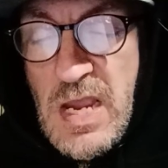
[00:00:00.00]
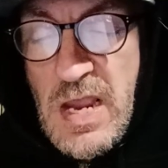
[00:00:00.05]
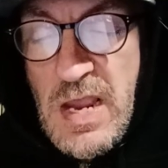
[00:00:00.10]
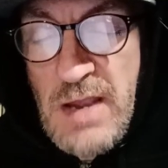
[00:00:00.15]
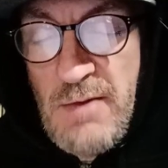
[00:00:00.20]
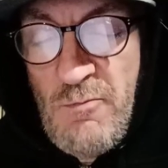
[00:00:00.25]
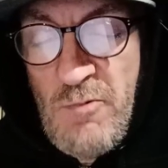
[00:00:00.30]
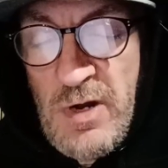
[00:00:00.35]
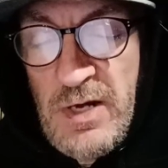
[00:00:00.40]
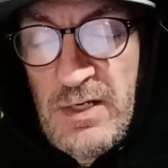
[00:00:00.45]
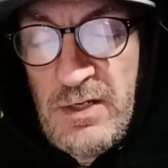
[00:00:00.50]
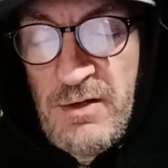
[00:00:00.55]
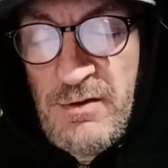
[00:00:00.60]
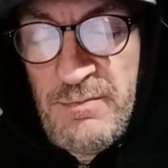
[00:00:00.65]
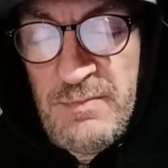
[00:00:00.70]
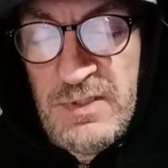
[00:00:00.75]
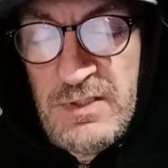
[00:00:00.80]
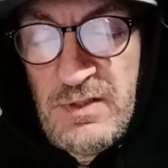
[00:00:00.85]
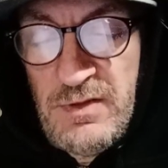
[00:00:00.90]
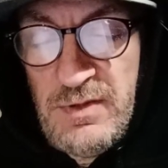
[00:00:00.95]
And when it
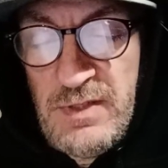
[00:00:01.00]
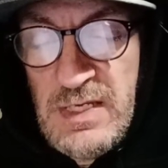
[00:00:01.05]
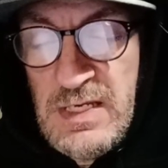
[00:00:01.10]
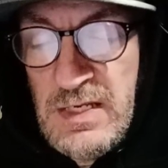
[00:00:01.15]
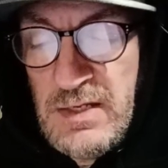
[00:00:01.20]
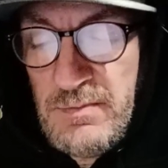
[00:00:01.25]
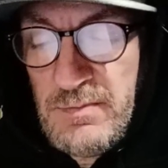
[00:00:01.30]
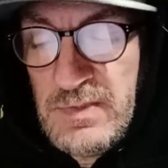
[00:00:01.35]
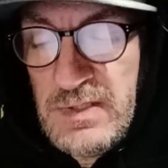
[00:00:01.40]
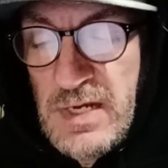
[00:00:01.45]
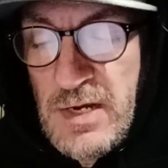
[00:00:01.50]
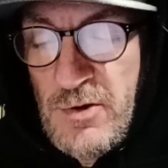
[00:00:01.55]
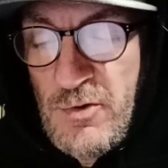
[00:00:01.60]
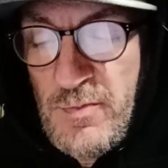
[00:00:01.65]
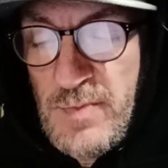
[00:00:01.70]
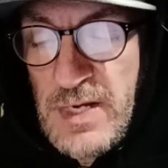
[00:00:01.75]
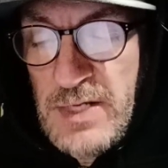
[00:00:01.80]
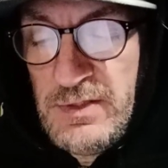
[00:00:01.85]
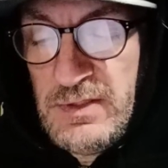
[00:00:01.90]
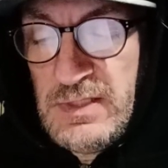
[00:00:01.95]
comes to themes, how
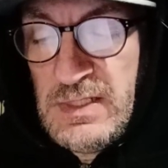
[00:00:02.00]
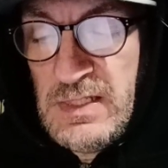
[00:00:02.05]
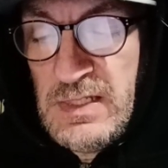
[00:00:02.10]
about